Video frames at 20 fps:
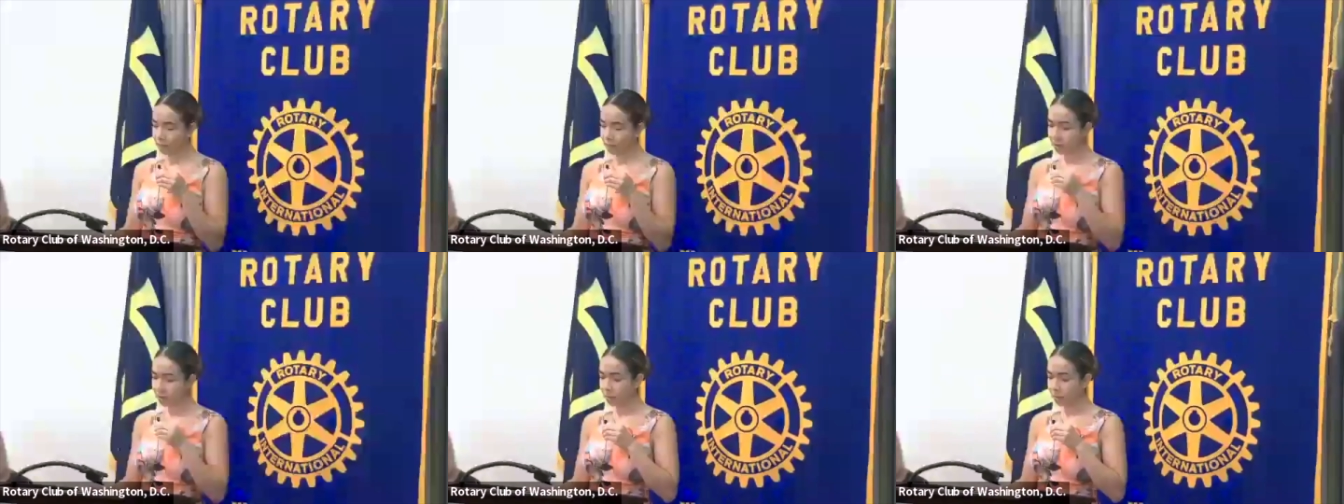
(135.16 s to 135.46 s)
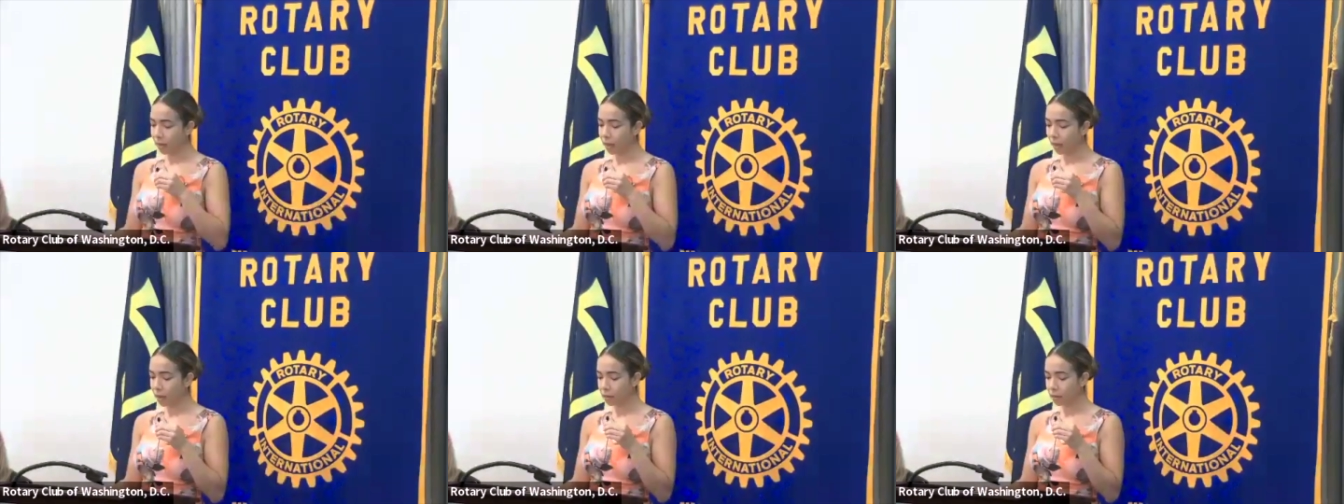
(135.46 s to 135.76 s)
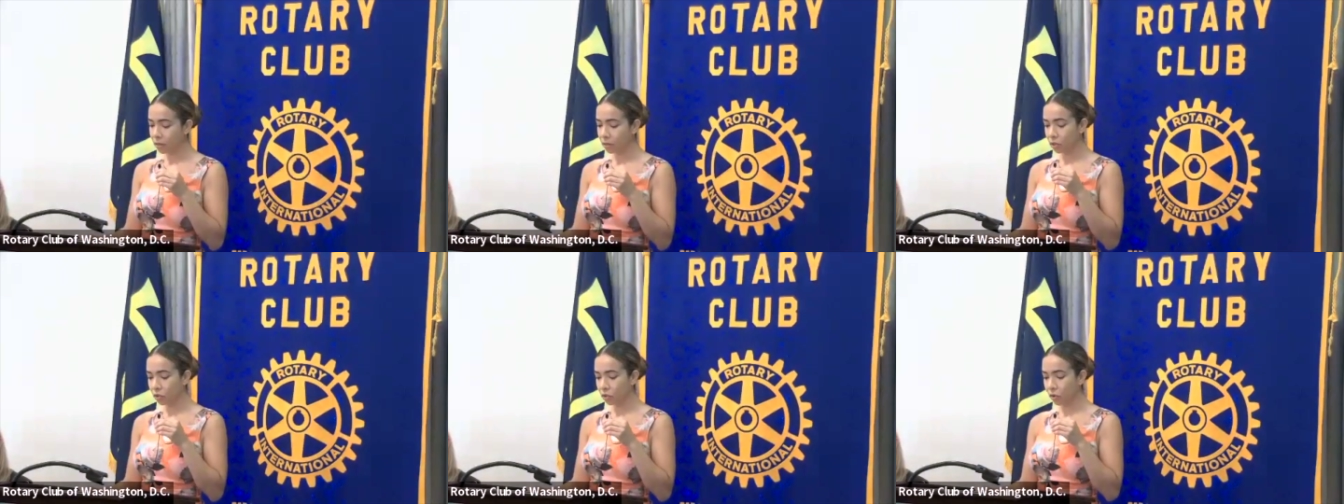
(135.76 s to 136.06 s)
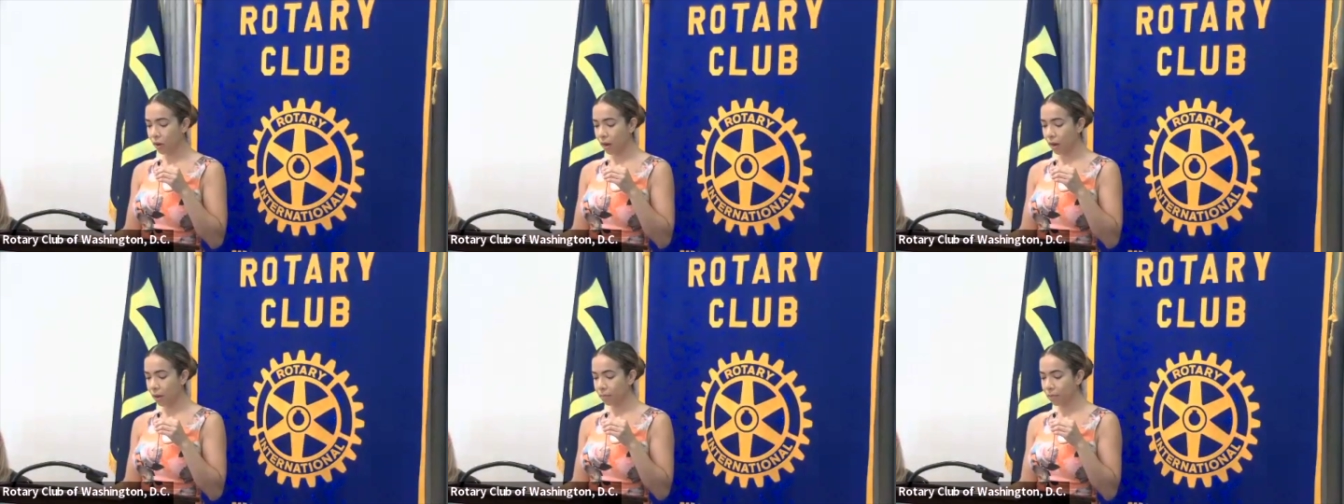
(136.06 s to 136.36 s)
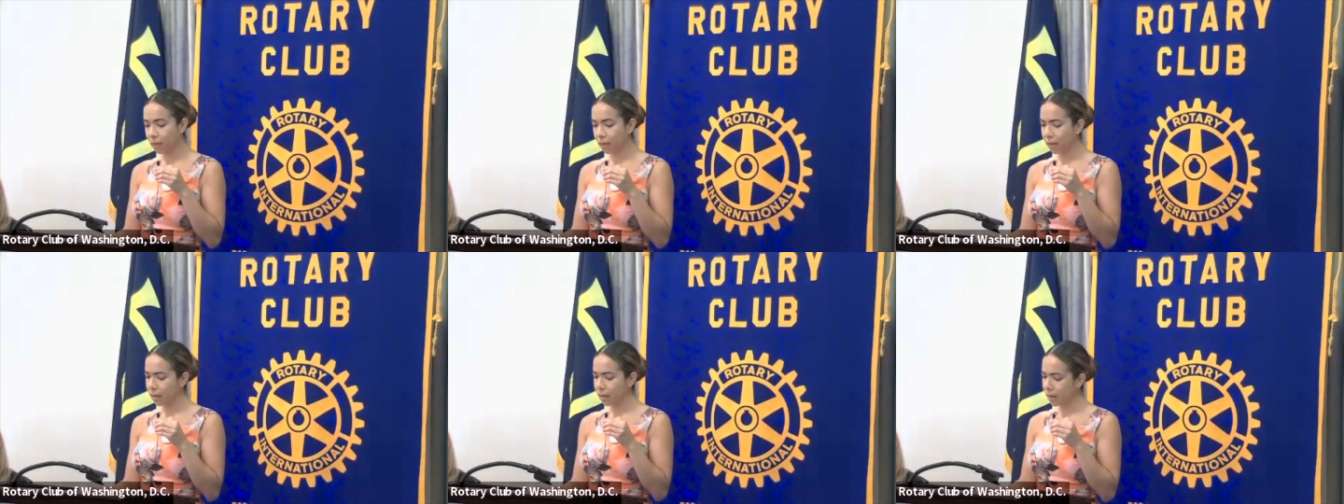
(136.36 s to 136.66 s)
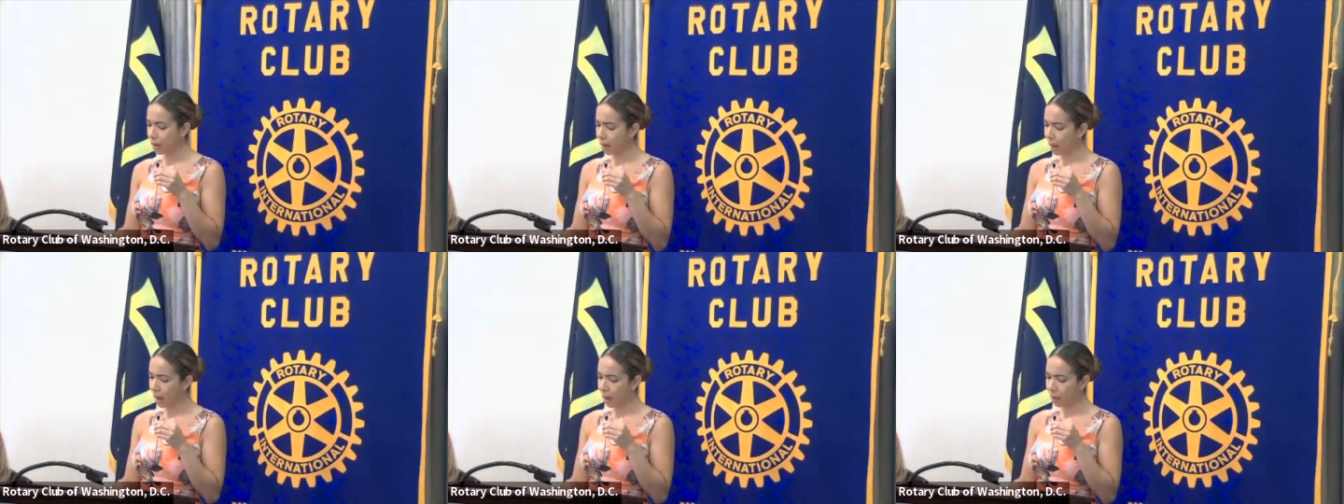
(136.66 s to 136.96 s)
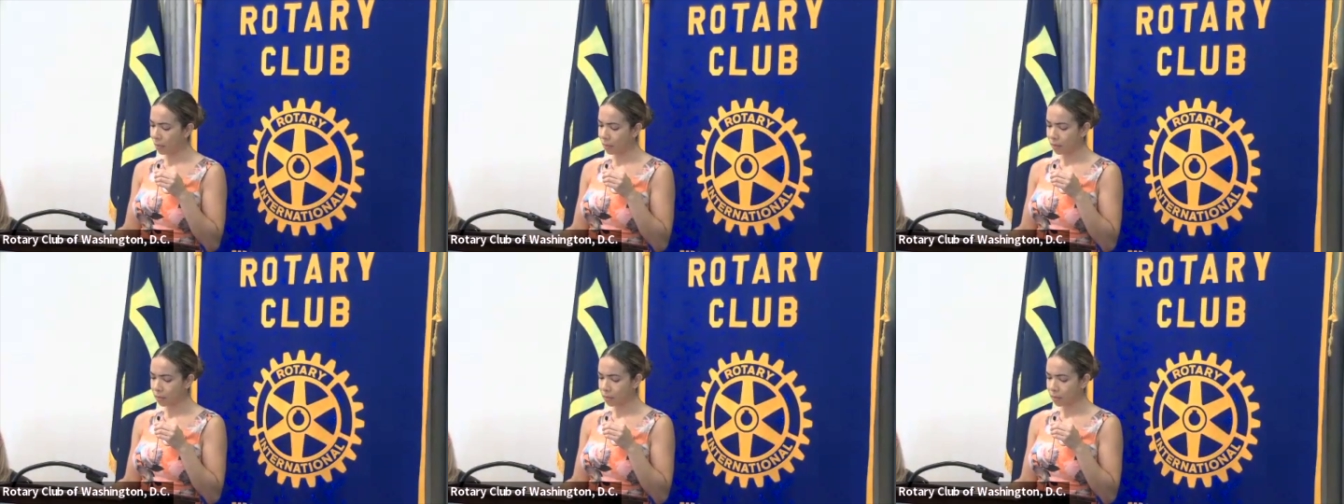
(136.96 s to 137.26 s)
he began to describe the eating
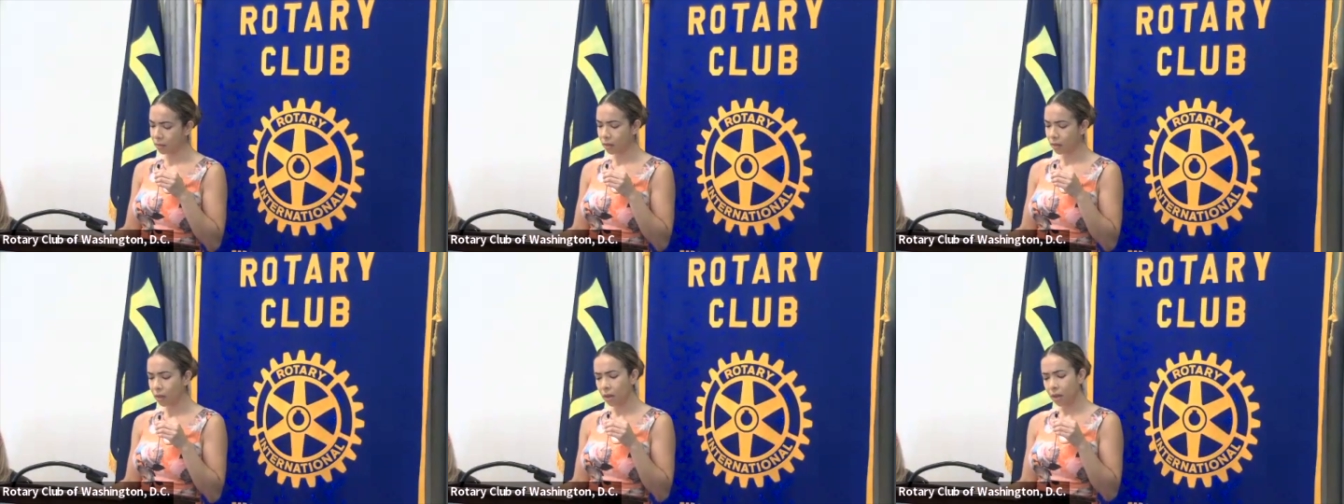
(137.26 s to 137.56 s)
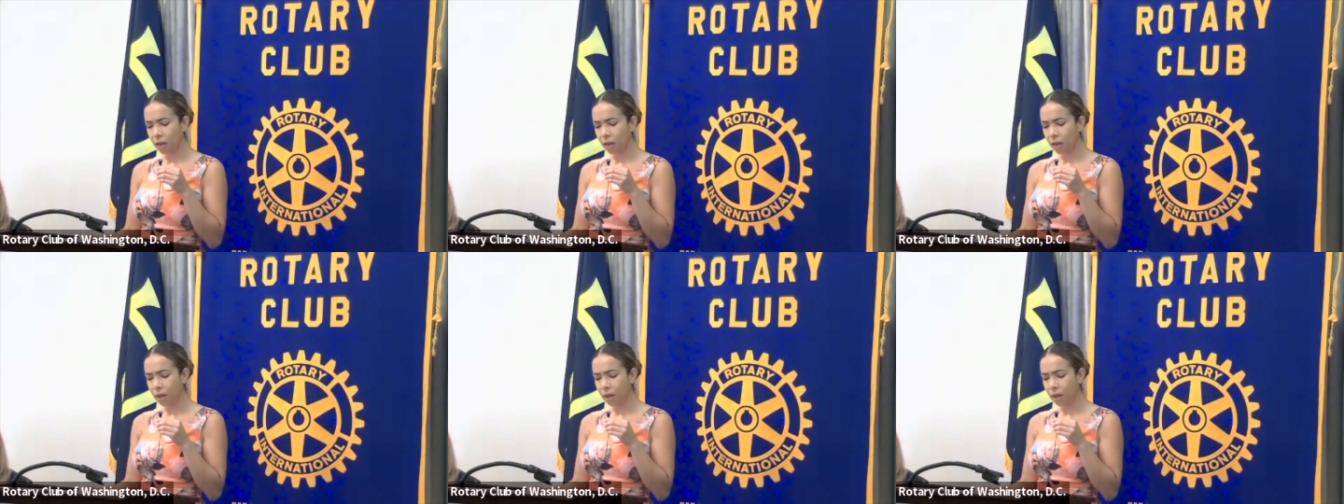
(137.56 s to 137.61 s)
habits